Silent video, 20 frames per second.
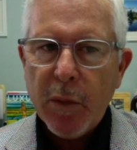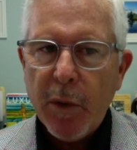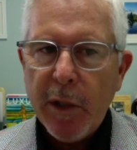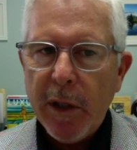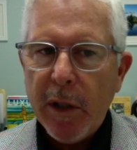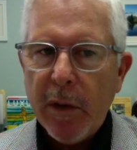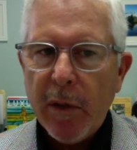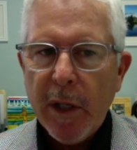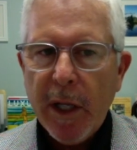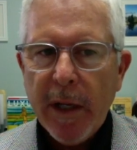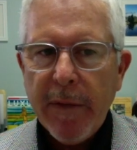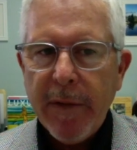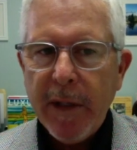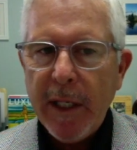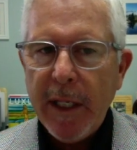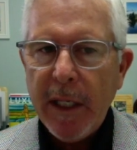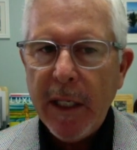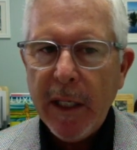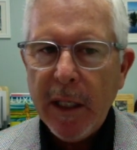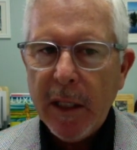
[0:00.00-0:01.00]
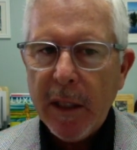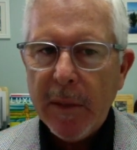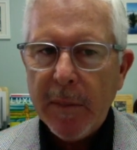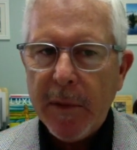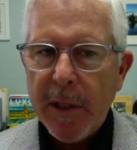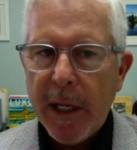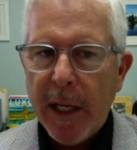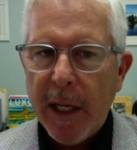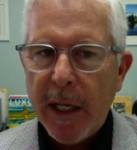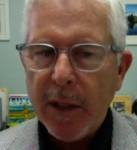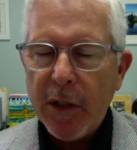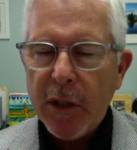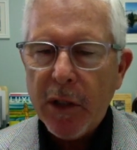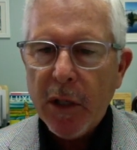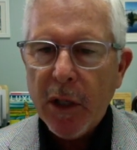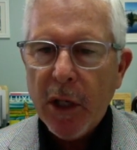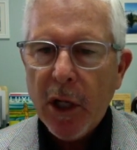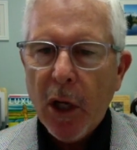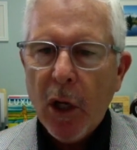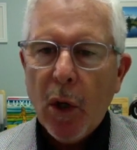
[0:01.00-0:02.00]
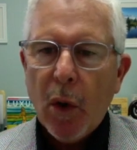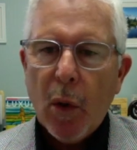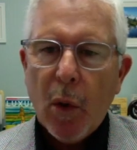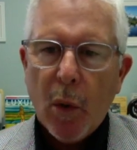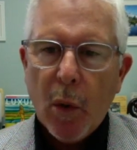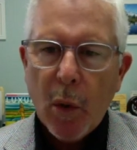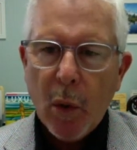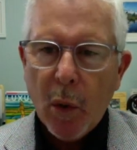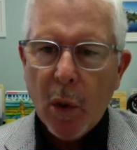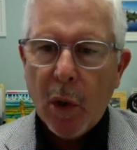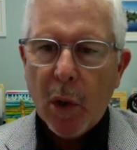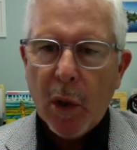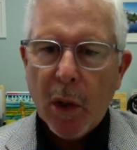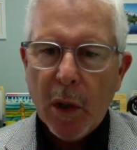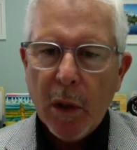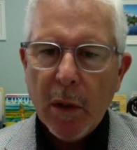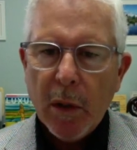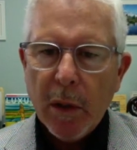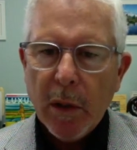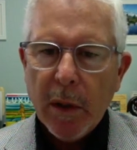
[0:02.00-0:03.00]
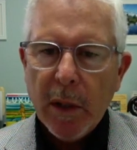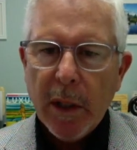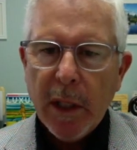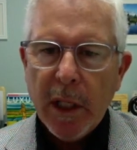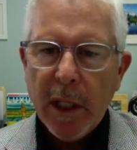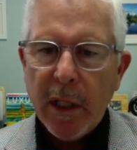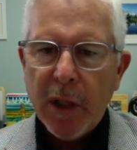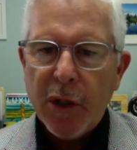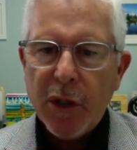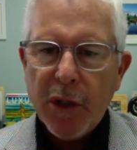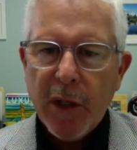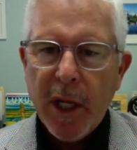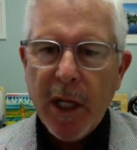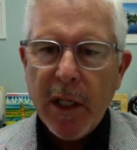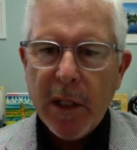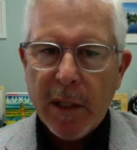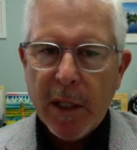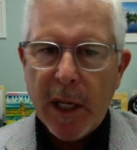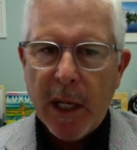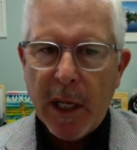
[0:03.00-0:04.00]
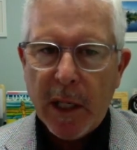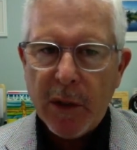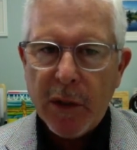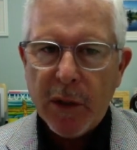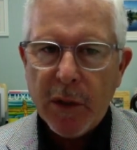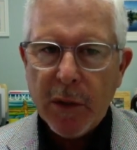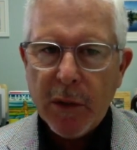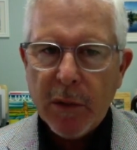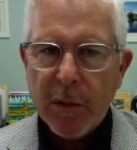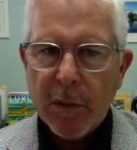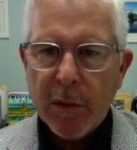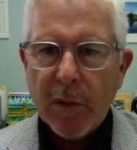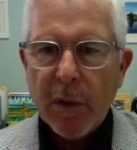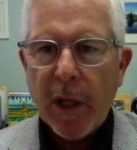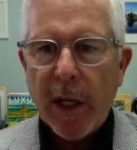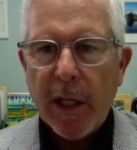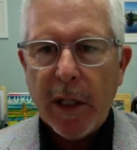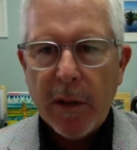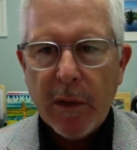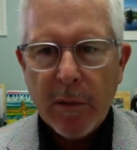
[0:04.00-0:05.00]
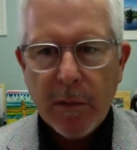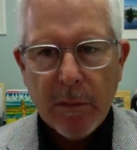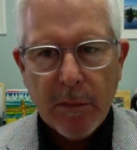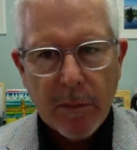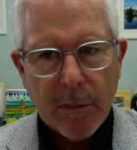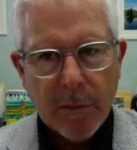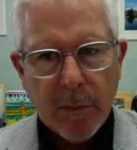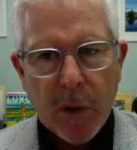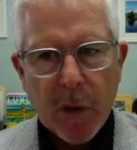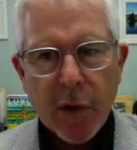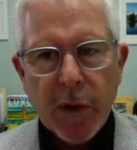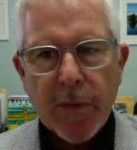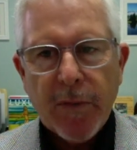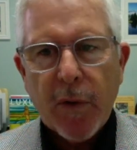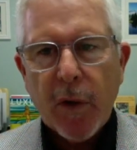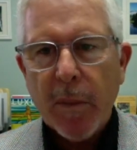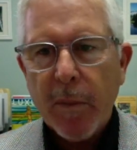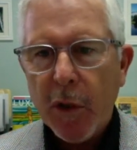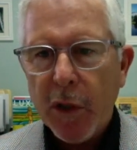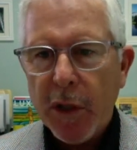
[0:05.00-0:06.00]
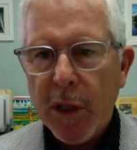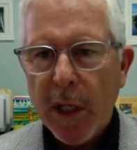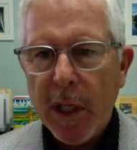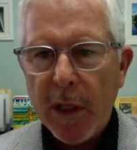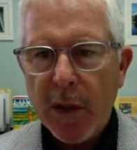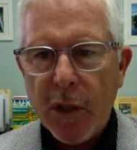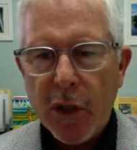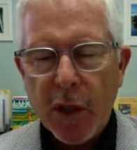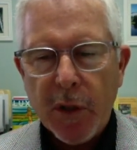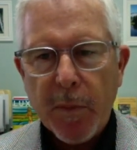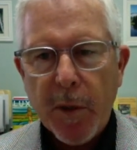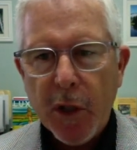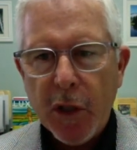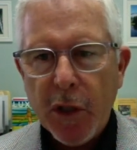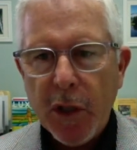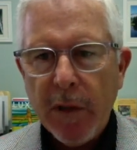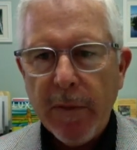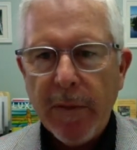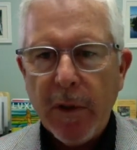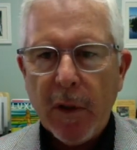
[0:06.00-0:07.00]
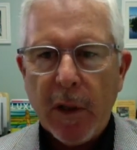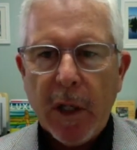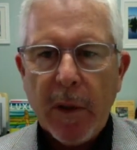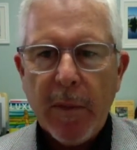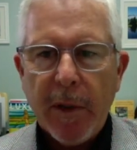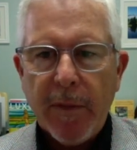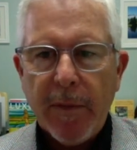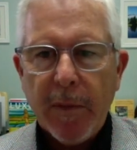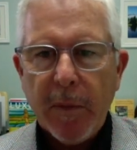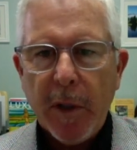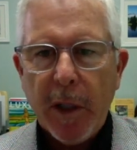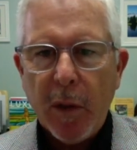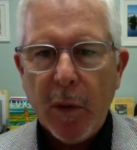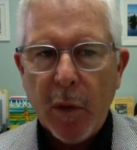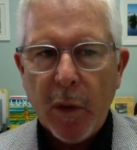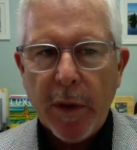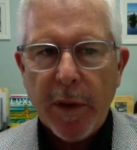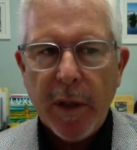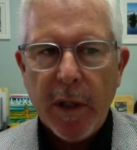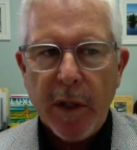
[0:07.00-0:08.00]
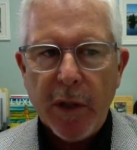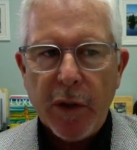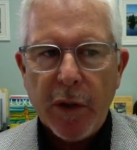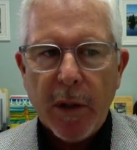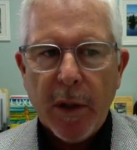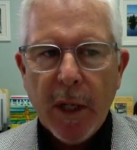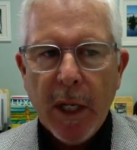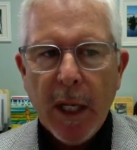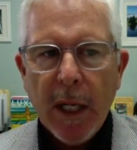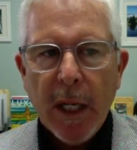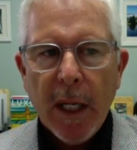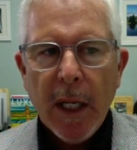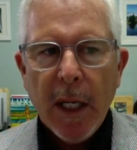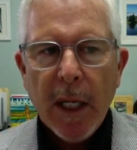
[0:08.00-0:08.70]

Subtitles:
is we don't have any income tax or an estate tax like most former states, especially if you're coming from the Northeast.